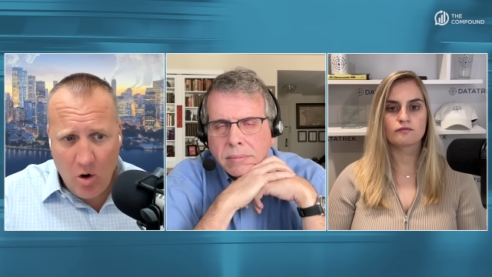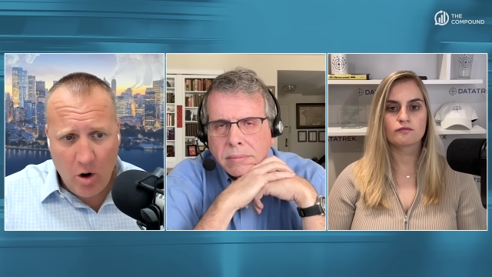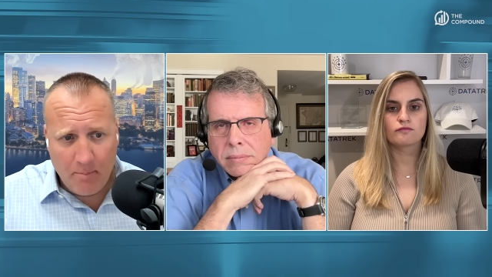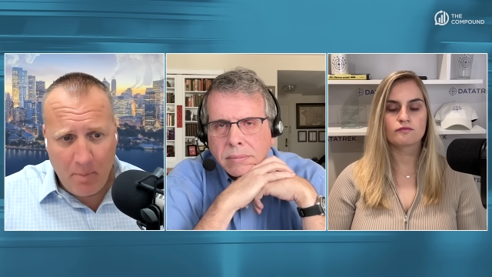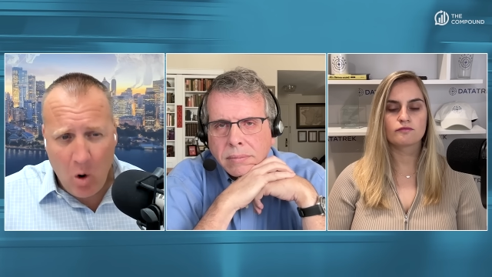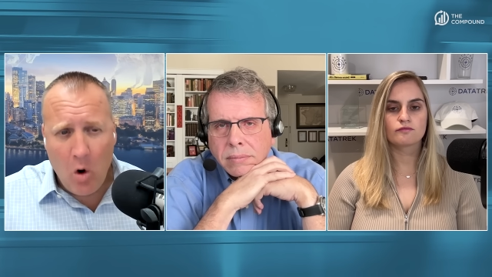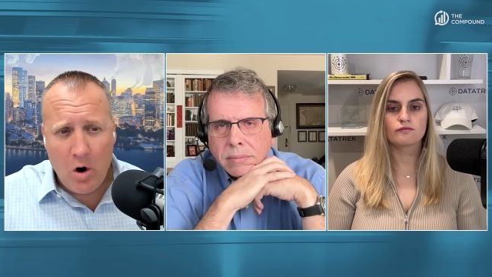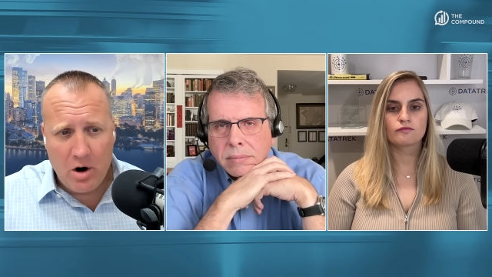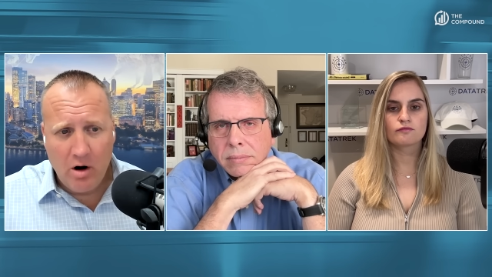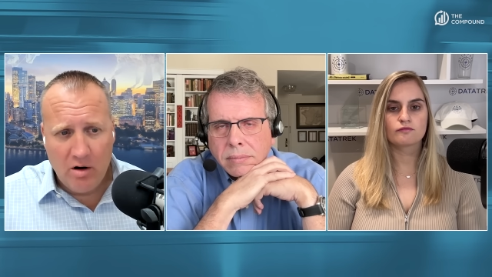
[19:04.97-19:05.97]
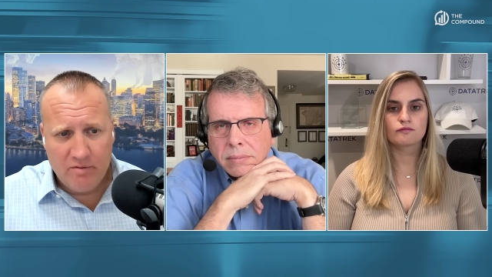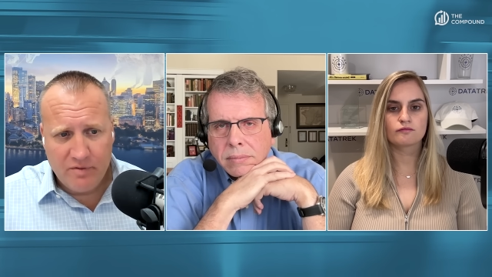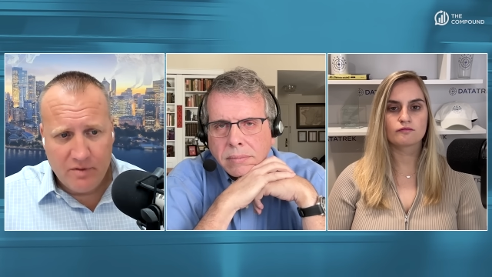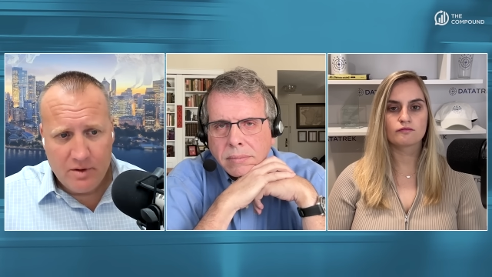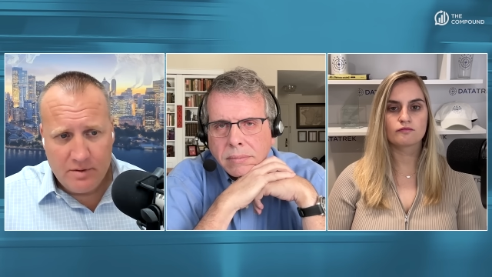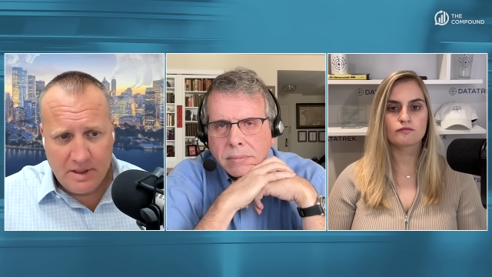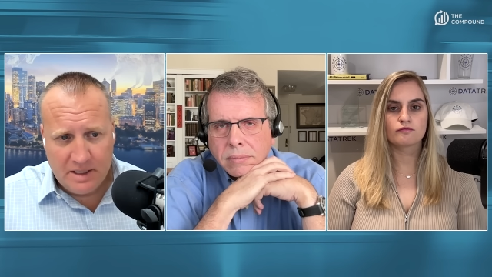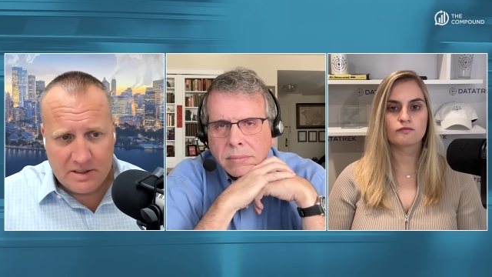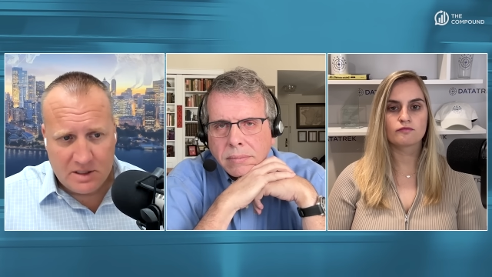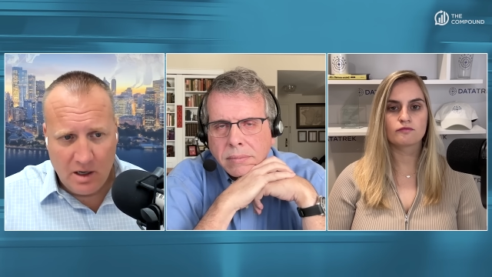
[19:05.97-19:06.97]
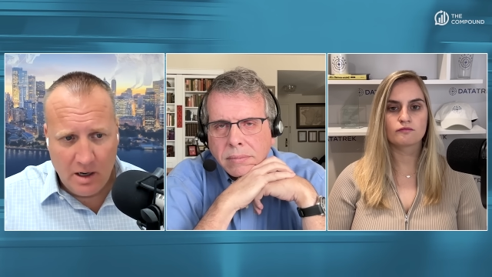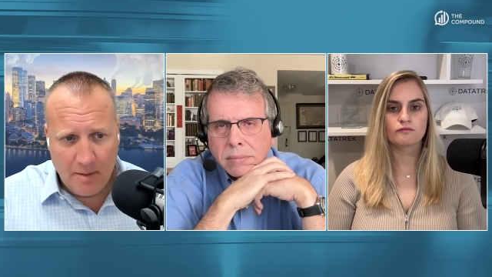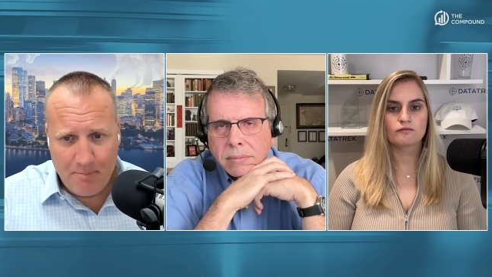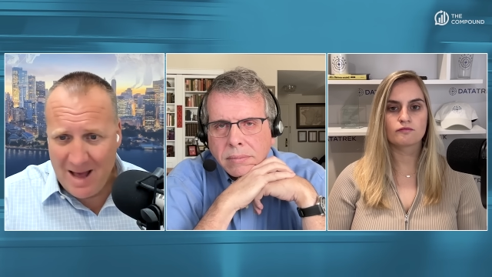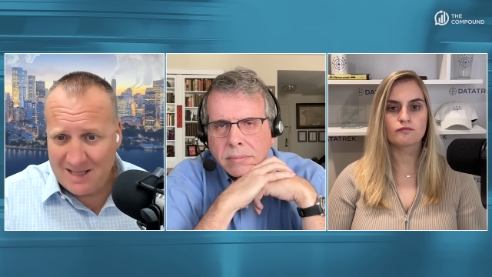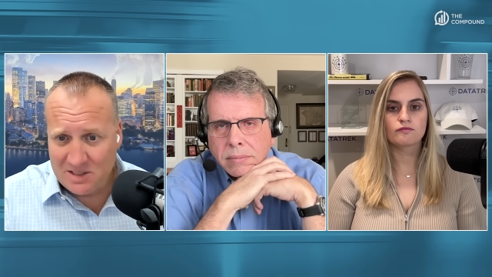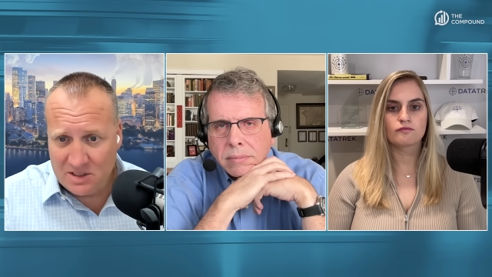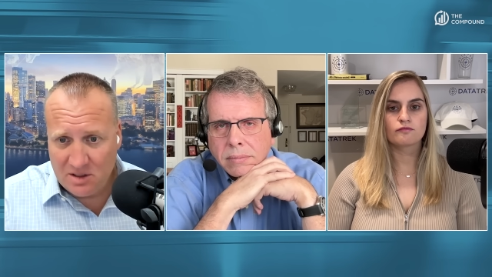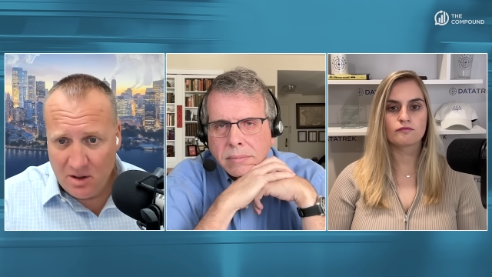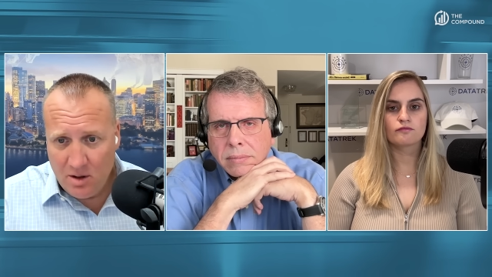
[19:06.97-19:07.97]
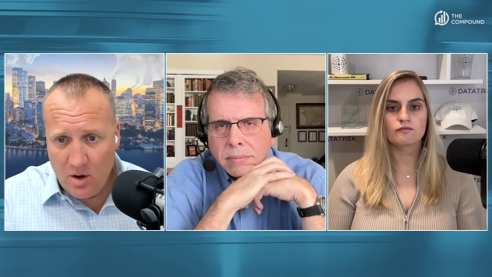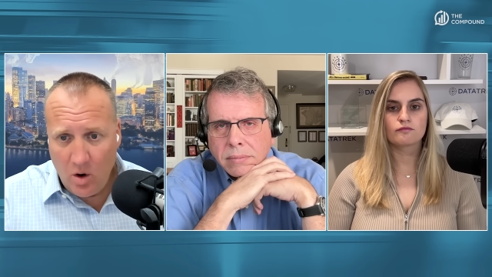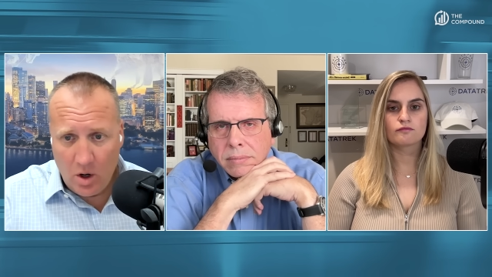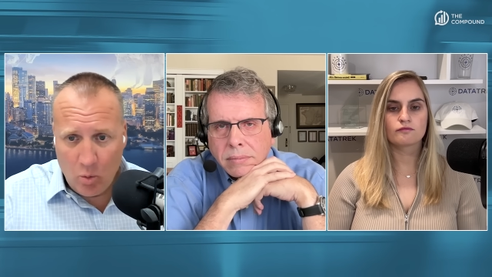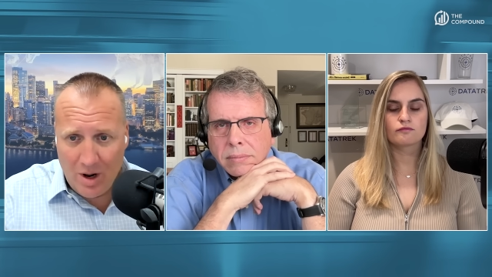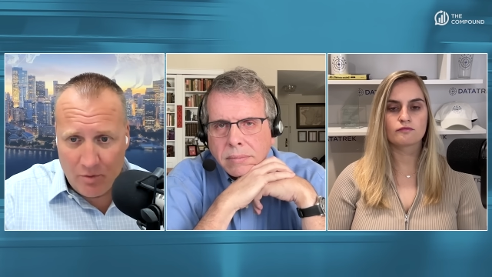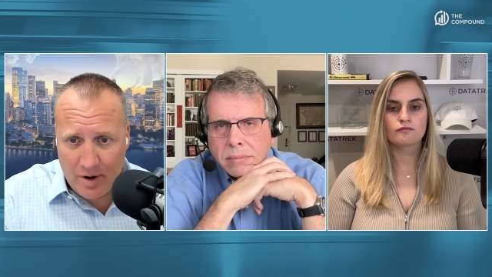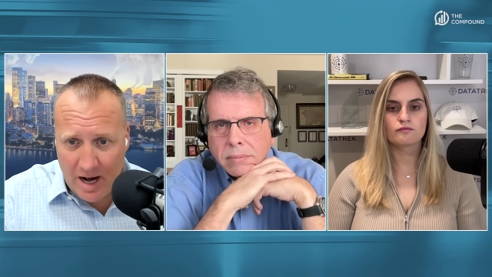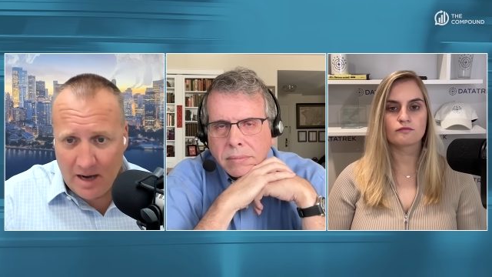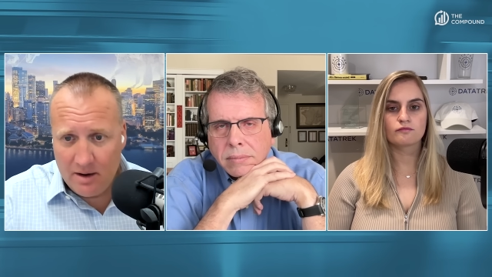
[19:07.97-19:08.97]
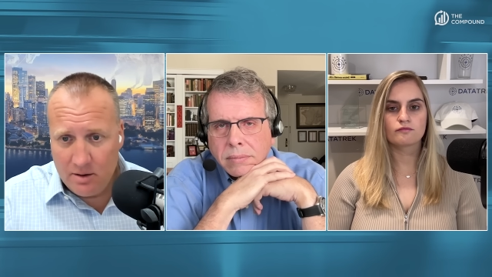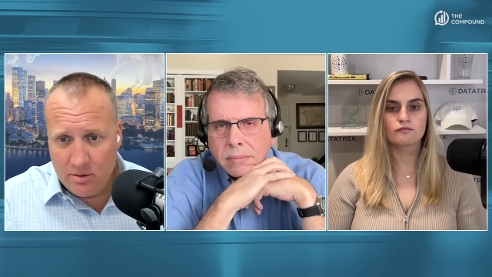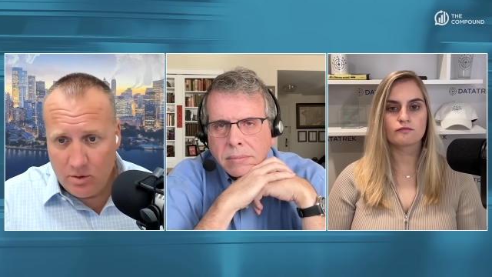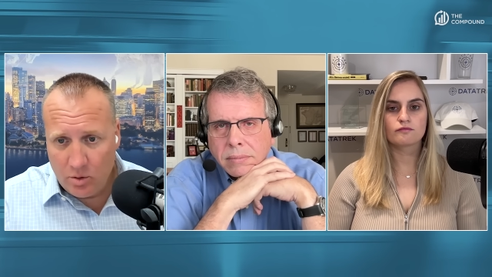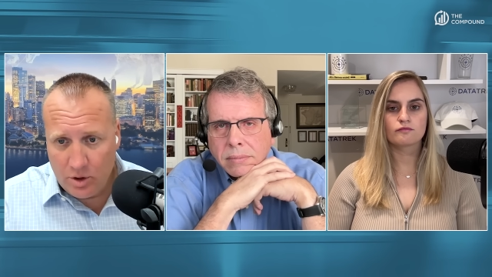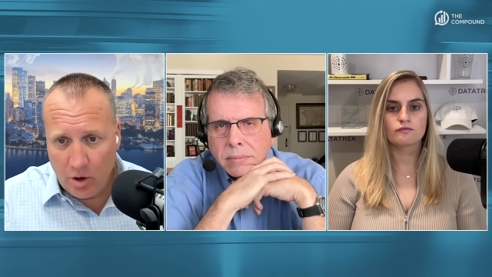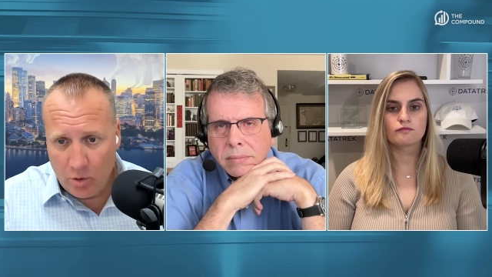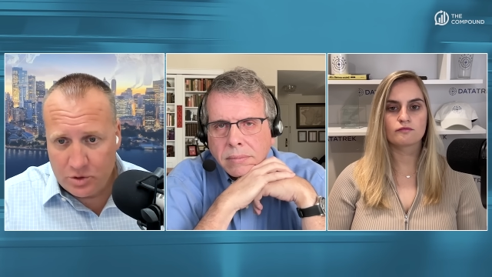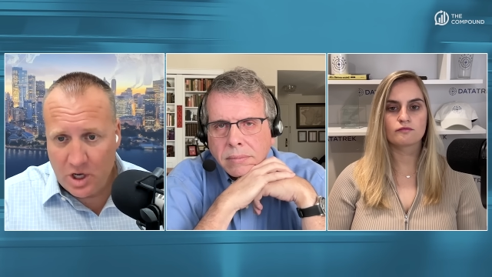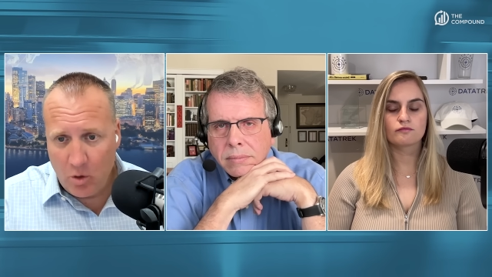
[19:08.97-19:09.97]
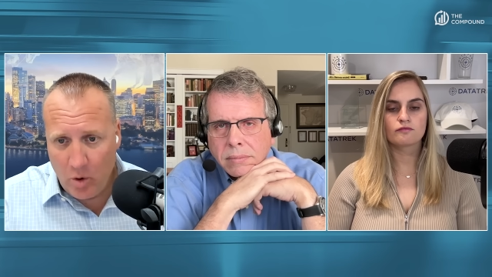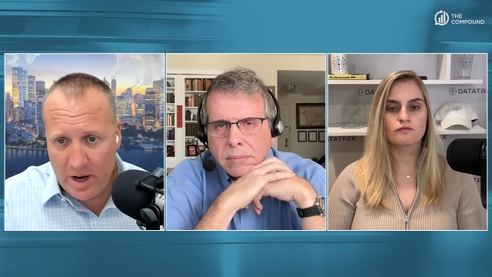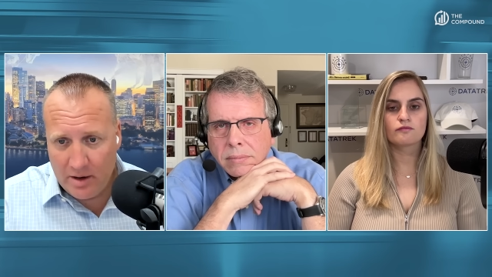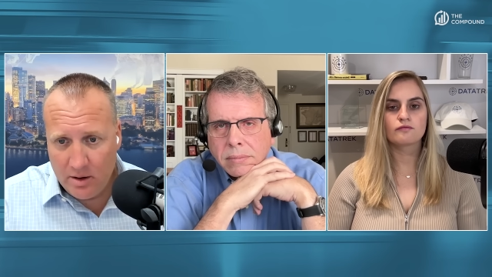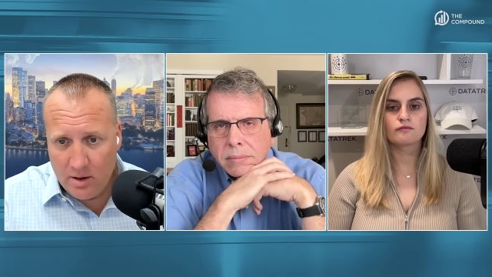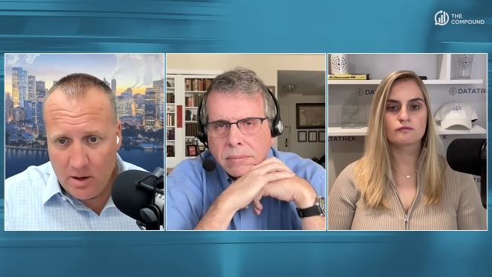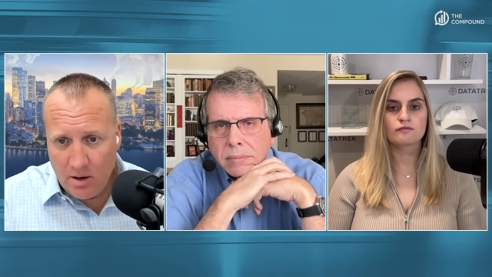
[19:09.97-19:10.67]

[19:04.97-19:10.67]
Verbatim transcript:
Speaker 1: are part of these uh, bets on whether or not, you know, who's going to win.